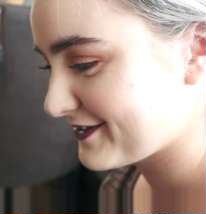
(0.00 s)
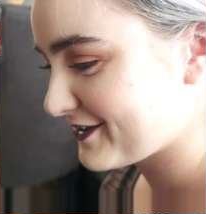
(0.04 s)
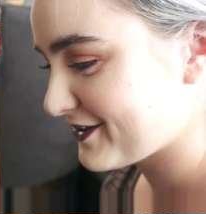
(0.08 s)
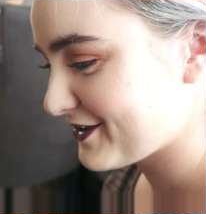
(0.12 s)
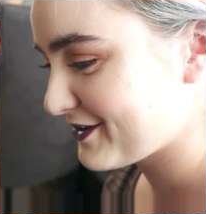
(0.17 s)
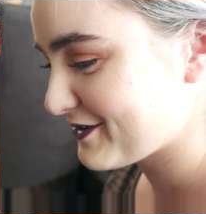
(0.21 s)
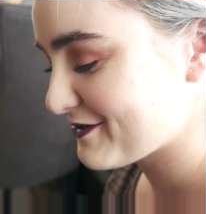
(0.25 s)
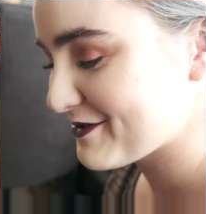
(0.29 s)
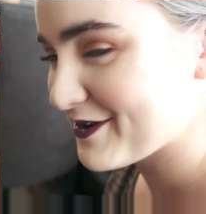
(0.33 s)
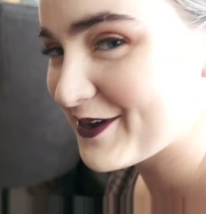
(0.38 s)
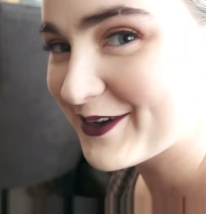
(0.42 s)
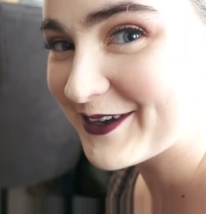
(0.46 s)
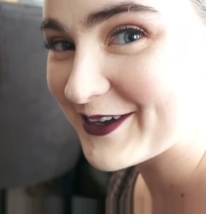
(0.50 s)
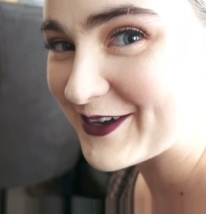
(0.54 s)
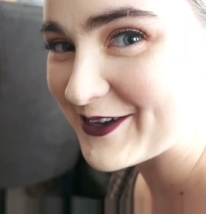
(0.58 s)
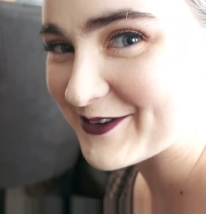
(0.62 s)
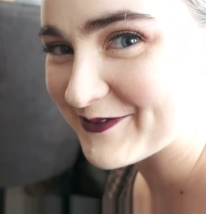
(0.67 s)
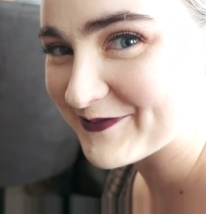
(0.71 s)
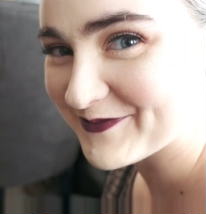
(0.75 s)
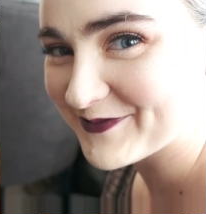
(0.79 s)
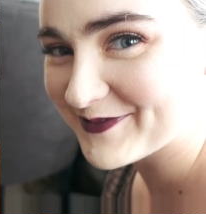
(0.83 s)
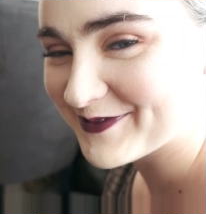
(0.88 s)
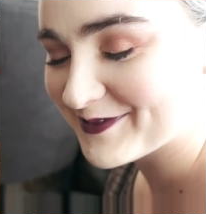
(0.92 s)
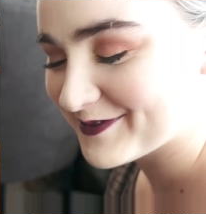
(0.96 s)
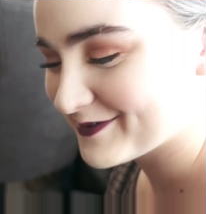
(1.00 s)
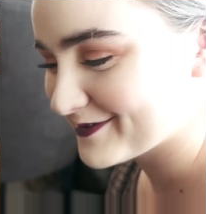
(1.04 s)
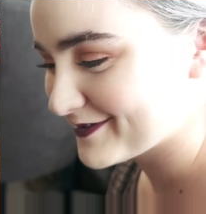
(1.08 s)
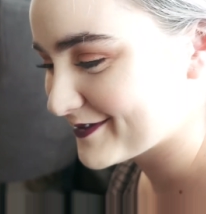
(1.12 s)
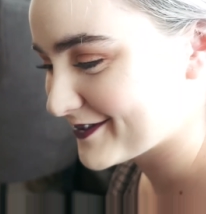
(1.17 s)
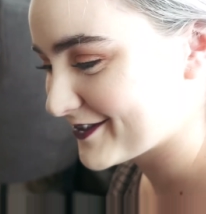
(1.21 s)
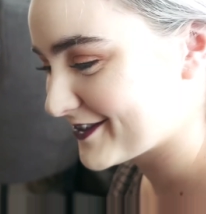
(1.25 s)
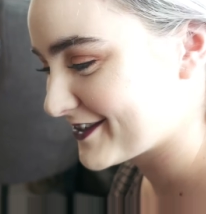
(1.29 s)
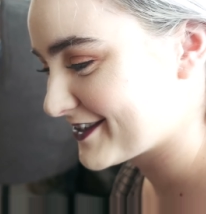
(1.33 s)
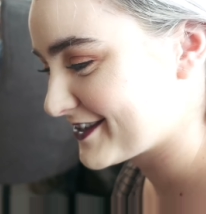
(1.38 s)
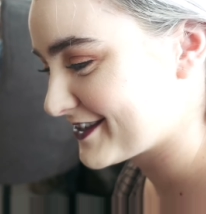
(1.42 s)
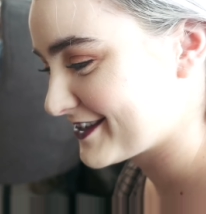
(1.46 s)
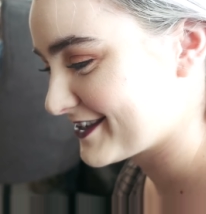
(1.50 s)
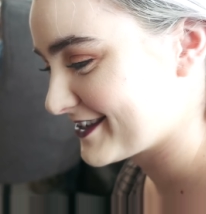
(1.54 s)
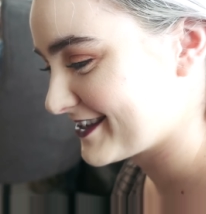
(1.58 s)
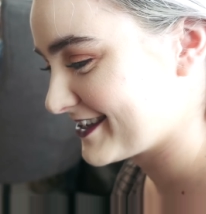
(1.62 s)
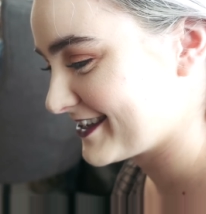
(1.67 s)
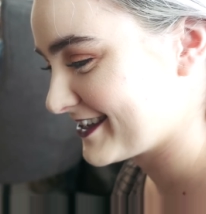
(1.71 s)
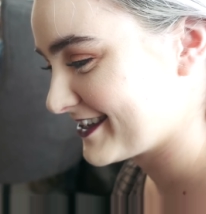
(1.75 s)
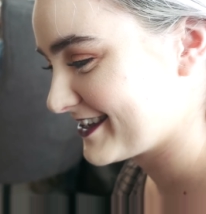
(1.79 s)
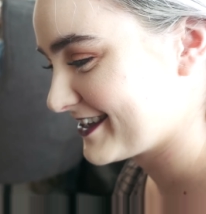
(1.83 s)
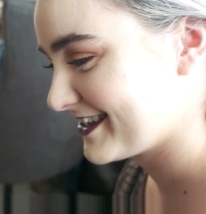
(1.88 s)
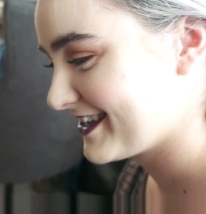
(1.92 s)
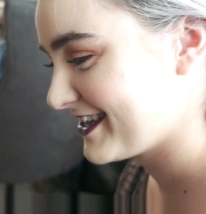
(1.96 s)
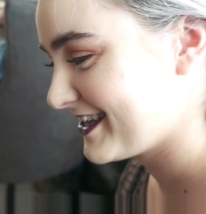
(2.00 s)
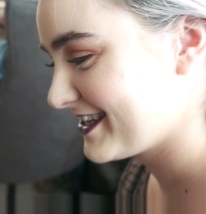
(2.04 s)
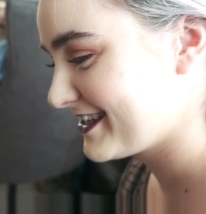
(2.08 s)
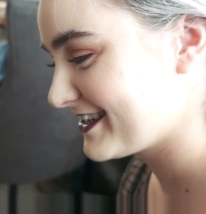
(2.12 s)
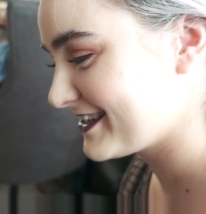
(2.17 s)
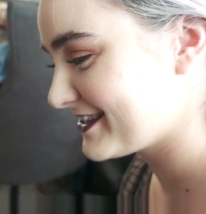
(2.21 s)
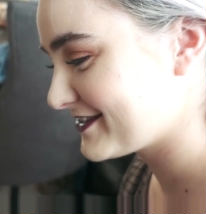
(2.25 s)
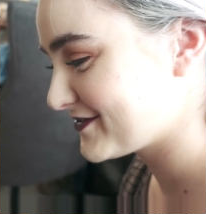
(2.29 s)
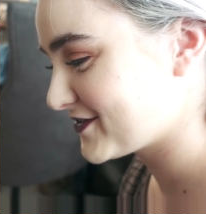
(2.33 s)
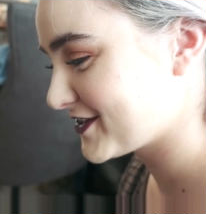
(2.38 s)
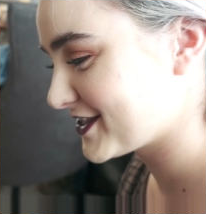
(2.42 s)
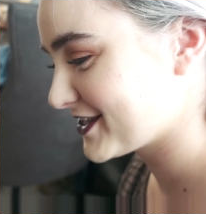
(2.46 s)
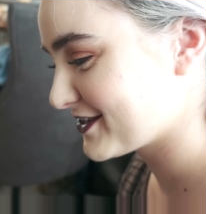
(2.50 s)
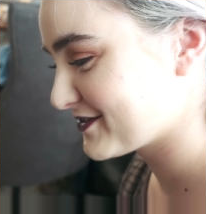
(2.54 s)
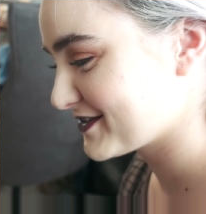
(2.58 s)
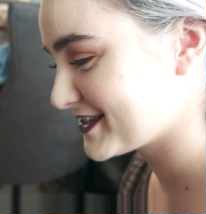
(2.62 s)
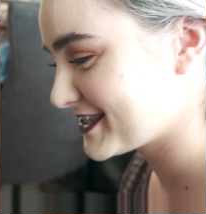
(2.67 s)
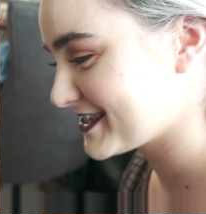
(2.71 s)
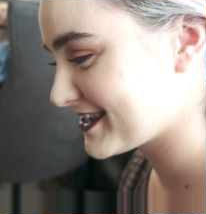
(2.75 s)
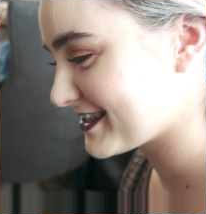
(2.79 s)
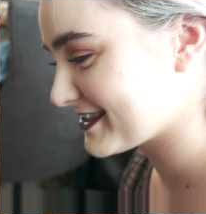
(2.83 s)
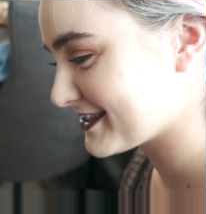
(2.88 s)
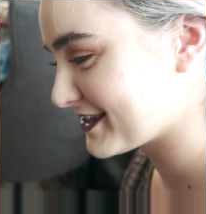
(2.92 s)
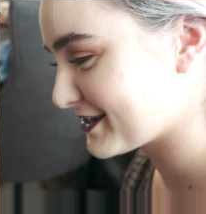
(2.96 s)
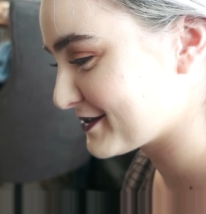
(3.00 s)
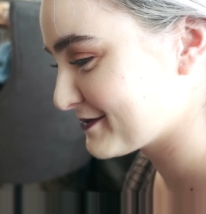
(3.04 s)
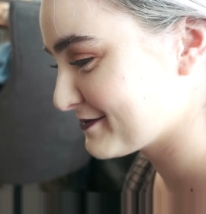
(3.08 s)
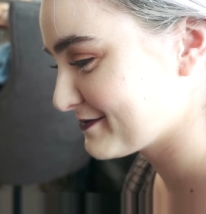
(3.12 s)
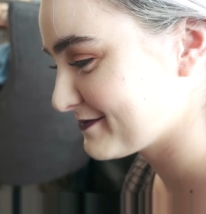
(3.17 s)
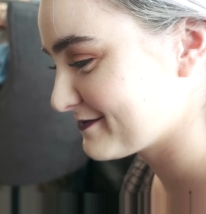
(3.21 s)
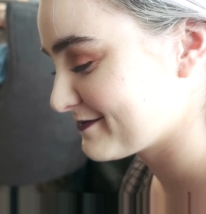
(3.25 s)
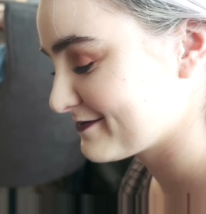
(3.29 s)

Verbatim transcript: Giselle. You're welcome. I appreciate it. Even though it's yellow.